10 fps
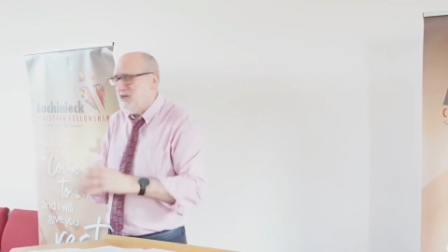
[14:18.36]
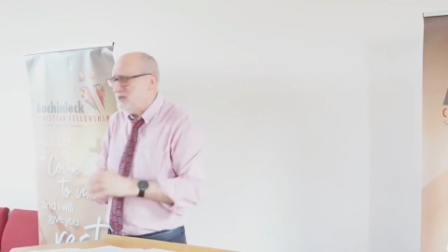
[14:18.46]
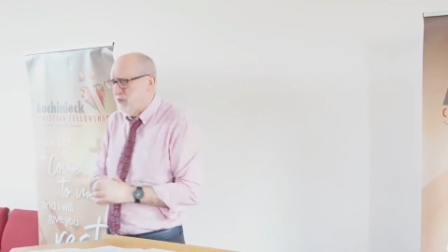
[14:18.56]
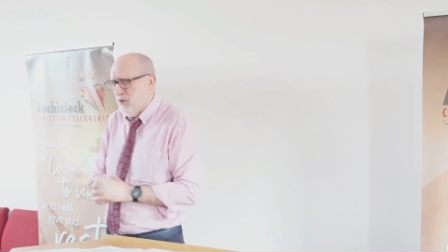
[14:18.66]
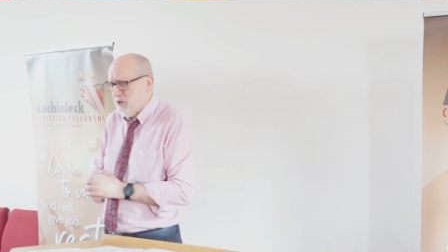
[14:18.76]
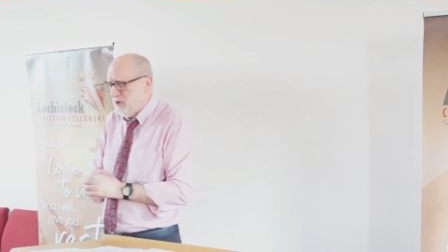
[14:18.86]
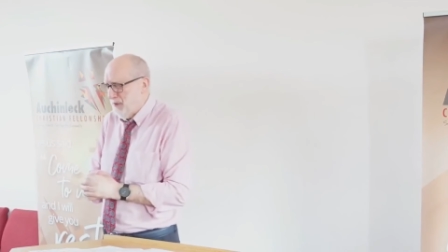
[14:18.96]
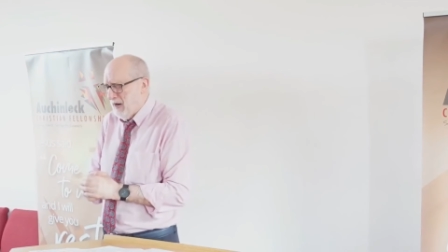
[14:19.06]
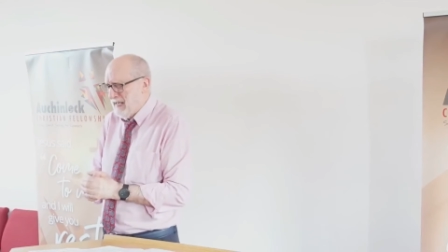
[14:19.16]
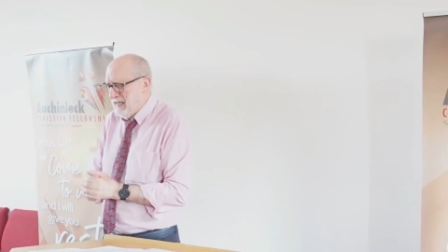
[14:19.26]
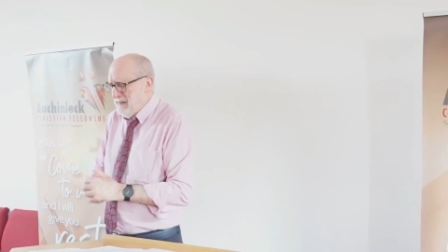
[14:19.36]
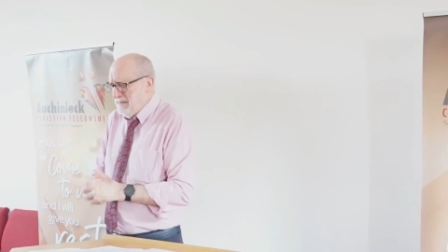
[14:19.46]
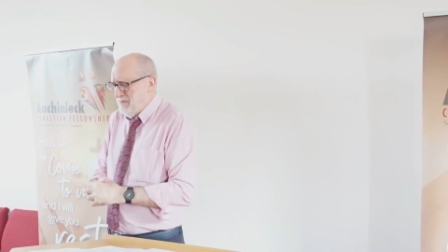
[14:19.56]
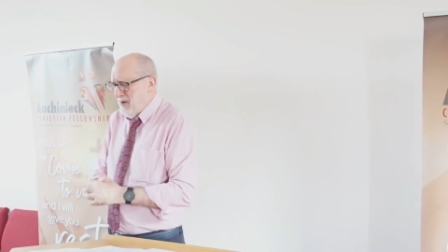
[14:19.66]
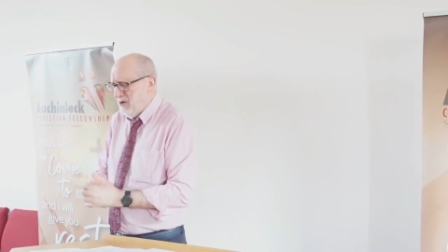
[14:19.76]
this world.
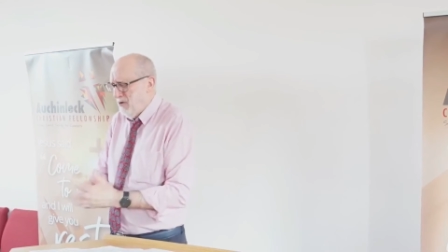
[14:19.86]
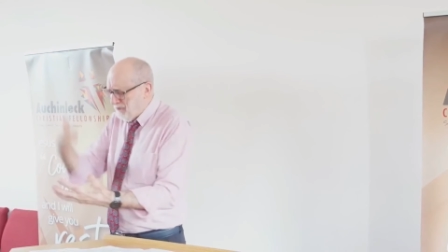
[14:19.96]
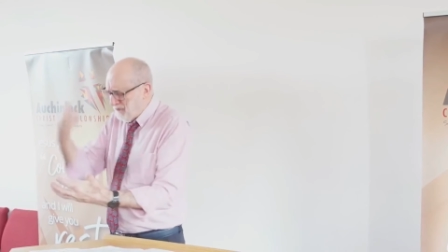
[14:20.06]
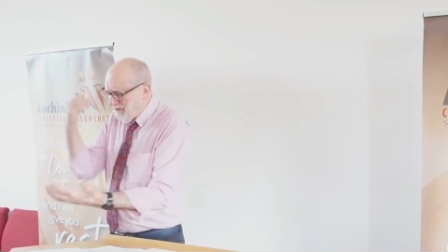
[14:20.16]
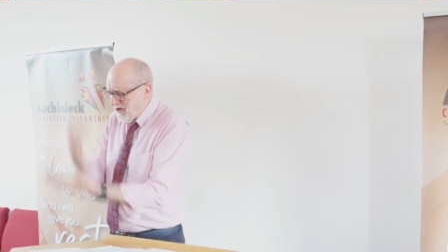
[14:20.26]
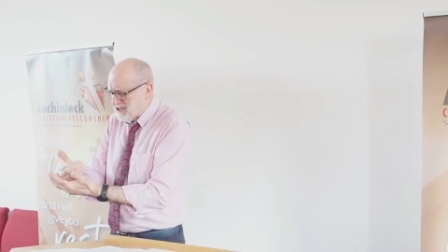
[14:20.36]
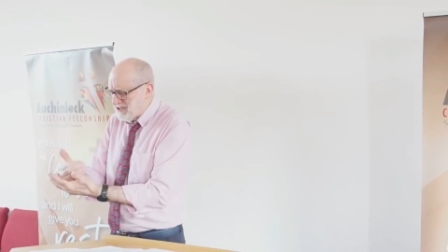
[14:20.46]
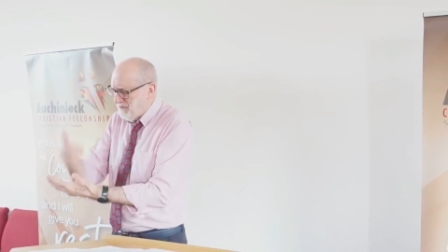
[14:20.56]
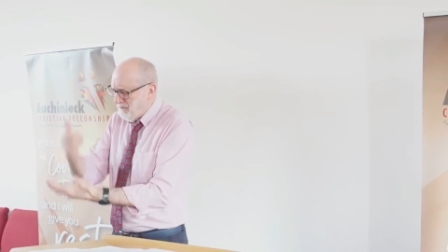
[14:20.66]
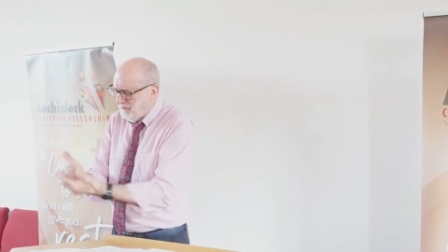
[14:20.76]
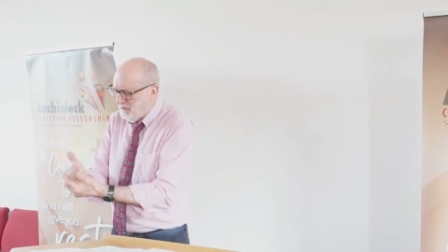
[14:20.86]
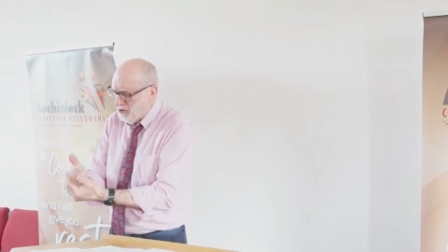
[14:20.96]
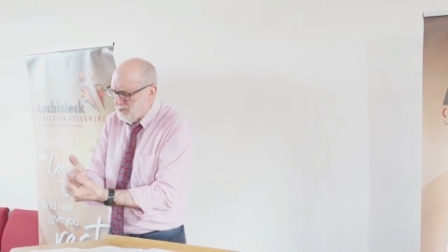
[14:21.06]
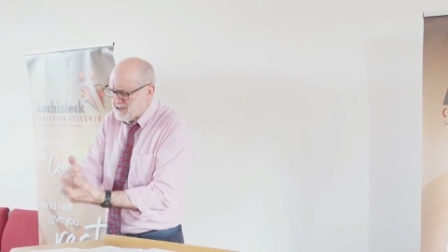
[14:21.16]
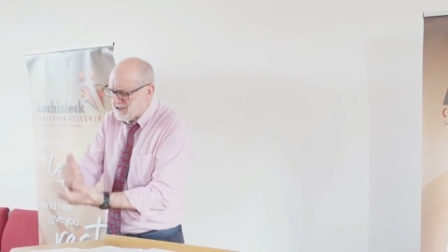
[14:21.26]
But you know, first and
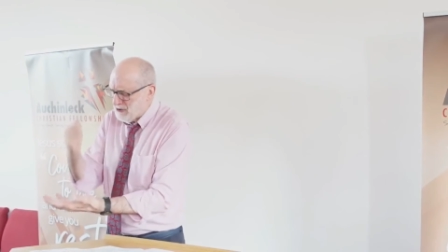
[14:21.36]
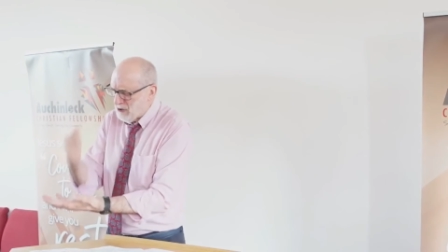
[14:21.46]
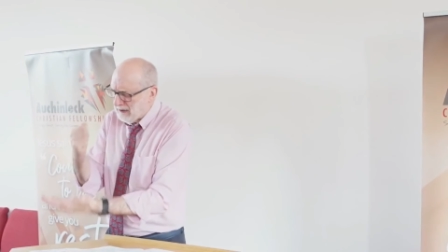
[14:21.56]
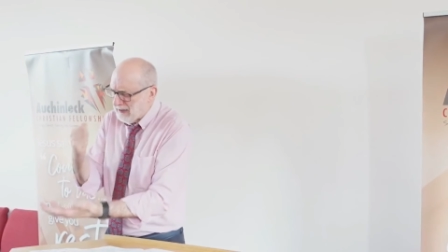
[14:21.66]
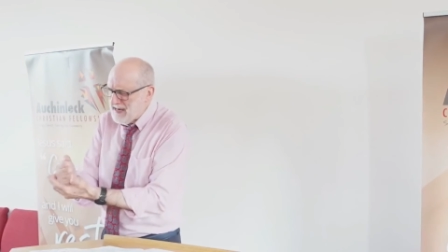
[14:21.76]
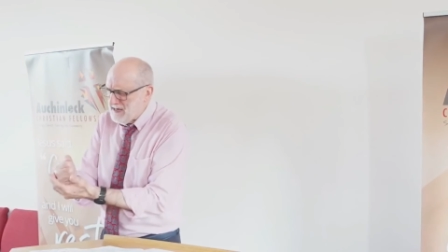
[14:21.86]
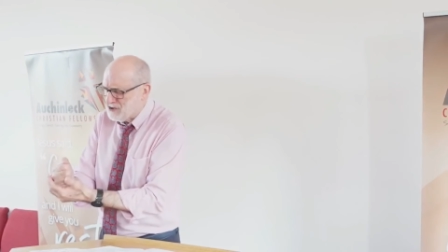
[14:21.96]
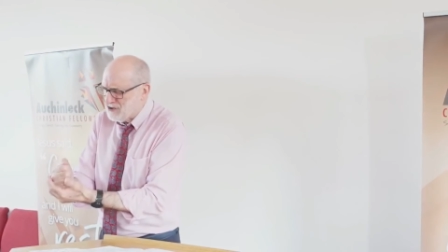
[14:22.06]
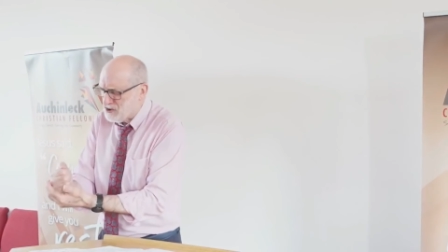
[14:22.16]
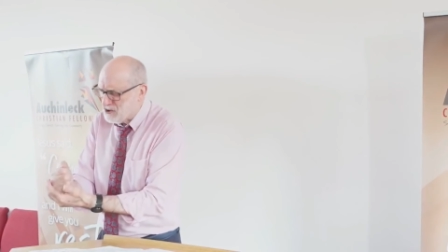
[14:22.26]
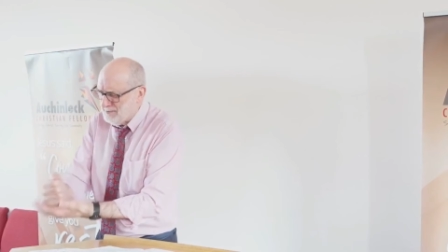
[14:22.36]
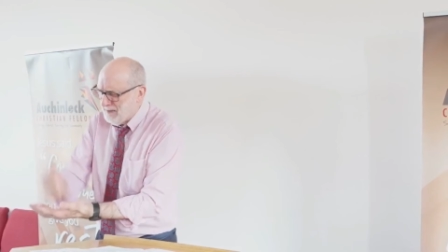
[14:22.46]
foremost in our lives, there should